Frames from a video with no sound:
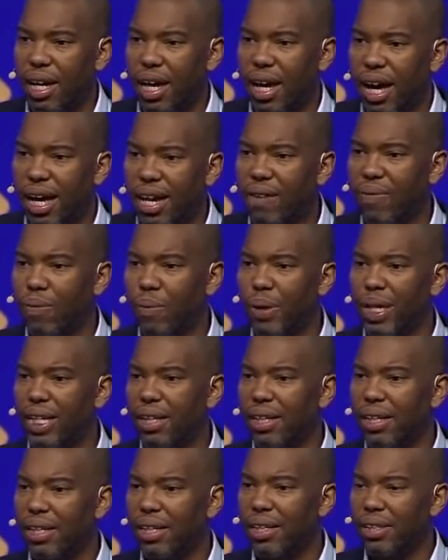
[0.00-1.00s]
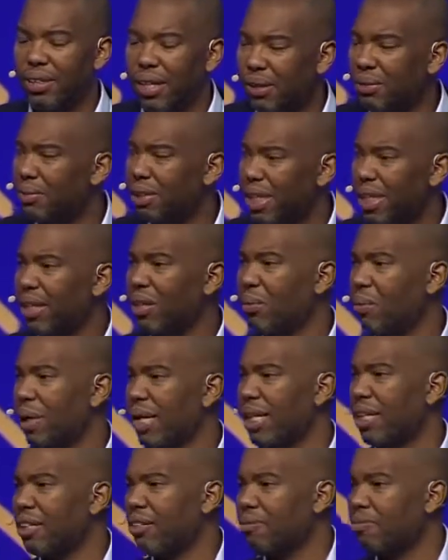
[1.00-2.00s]
And if we don't deal with
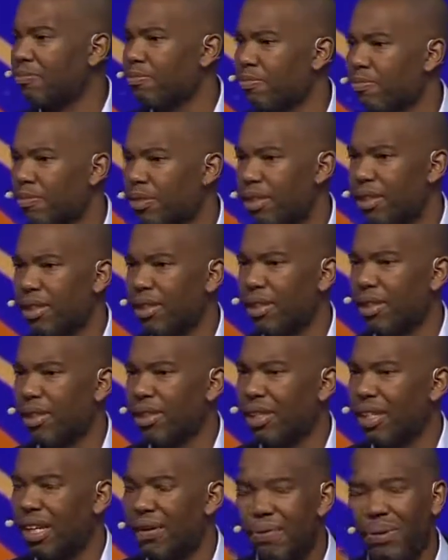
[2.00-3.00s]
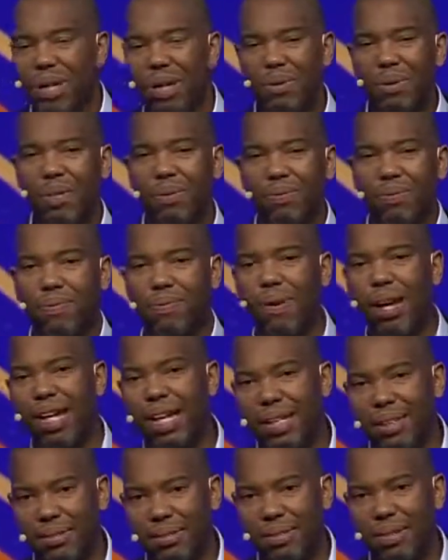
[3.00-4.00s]
it, if we don't confront
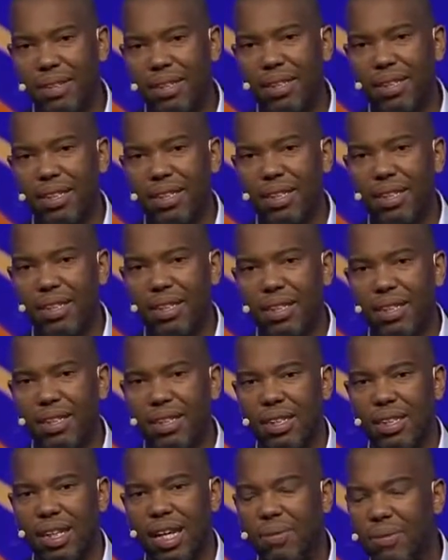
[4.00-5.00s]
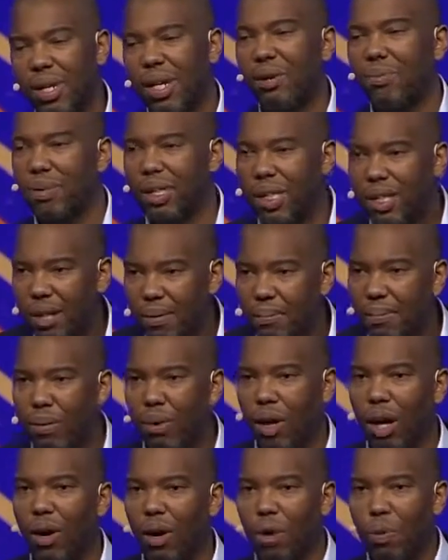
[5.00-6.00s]
it, if we don't become
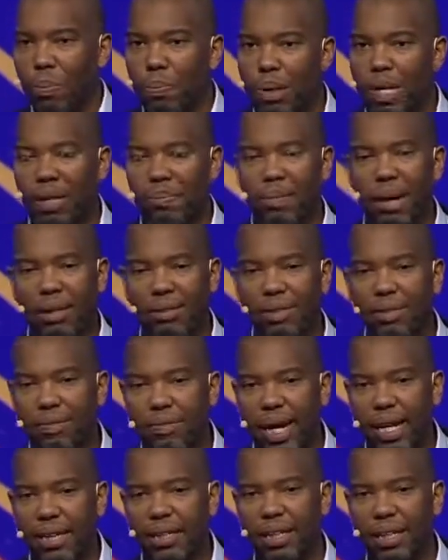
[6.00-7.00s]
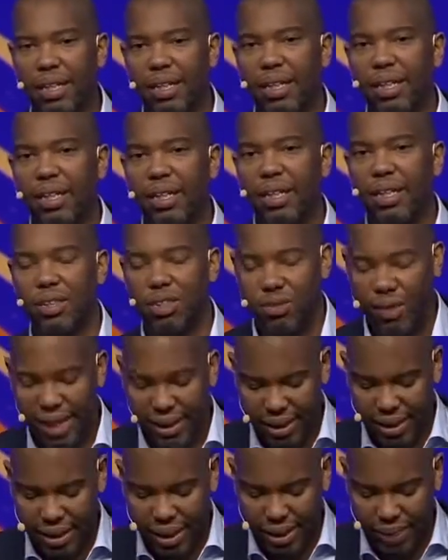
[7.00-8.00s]
more open about directly
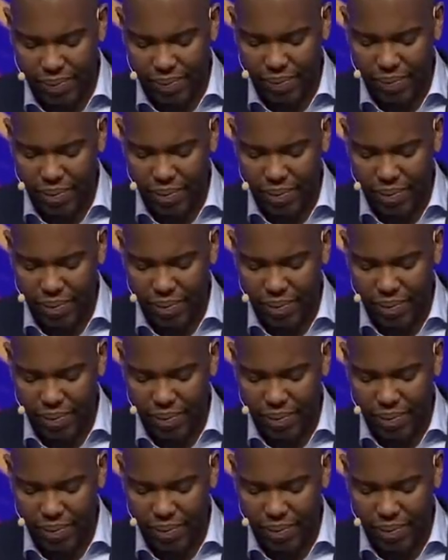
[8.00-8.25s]
addressing it,